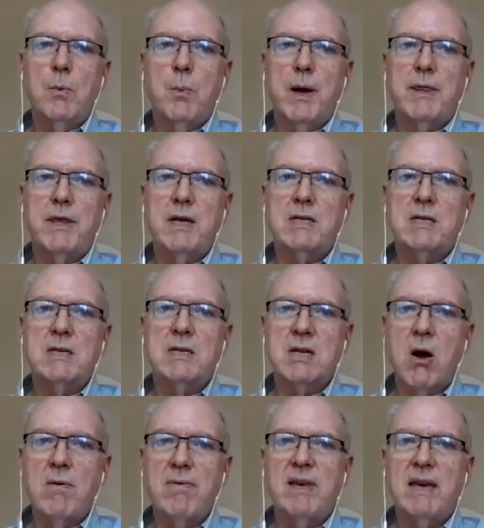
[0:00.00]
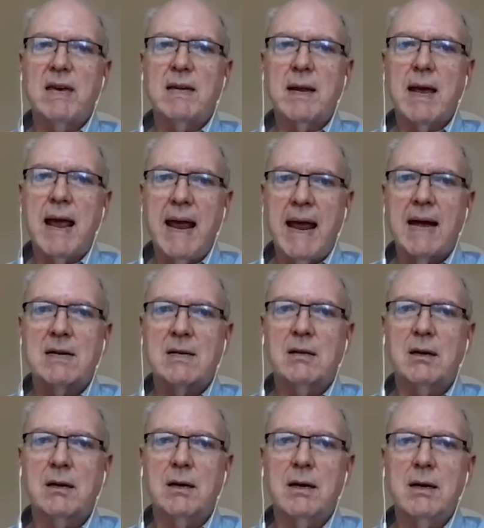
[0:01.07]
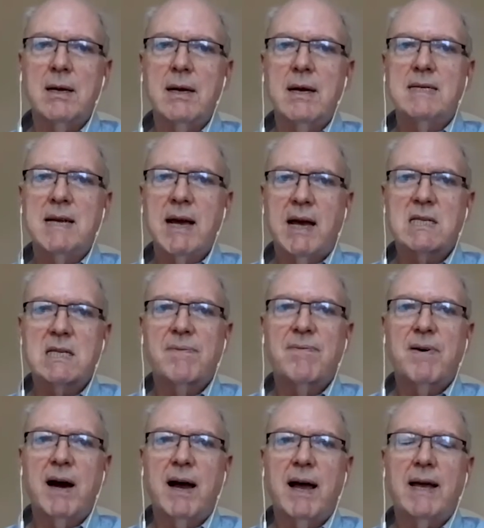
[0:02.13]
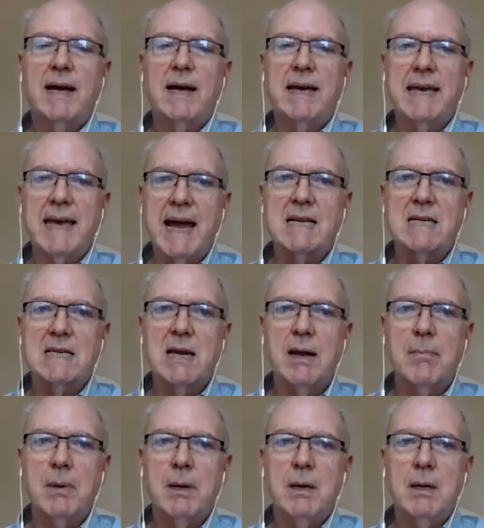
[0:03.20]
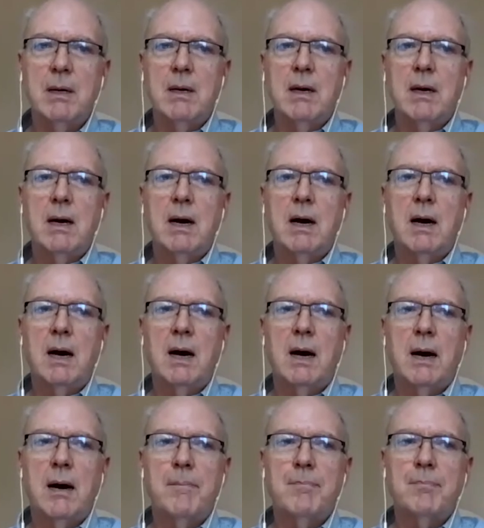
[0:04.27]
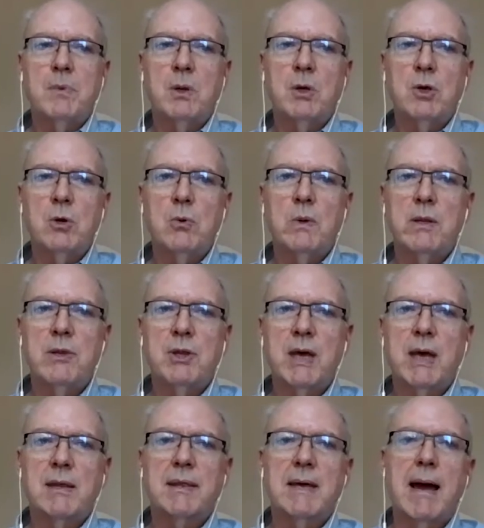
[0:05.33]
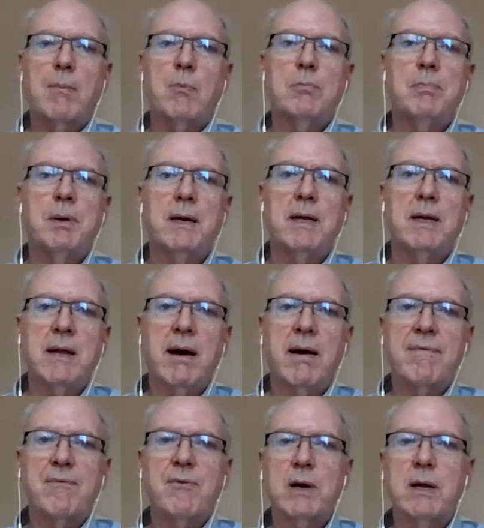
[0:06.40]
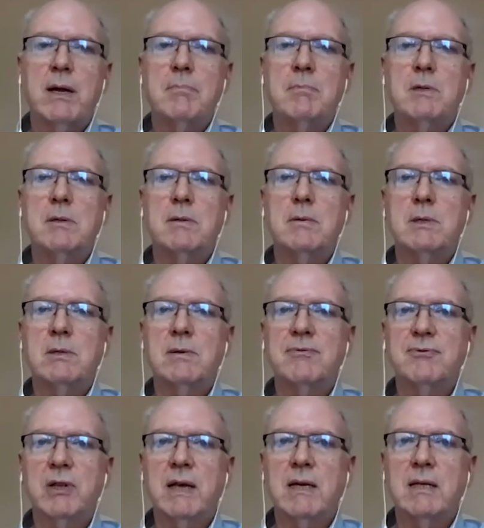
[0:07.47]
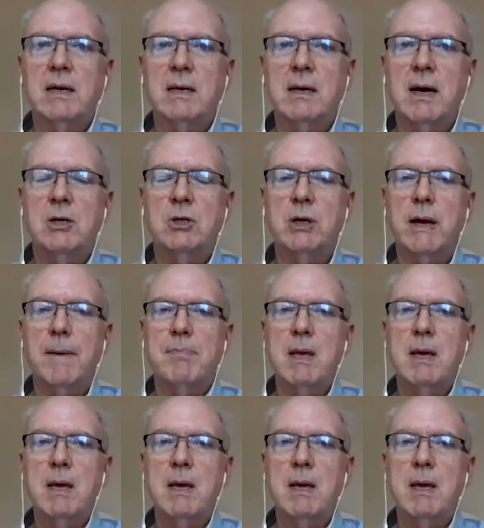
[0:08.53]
with his Soviet handler testifying against him, You would think that would be enough for him to flee the country.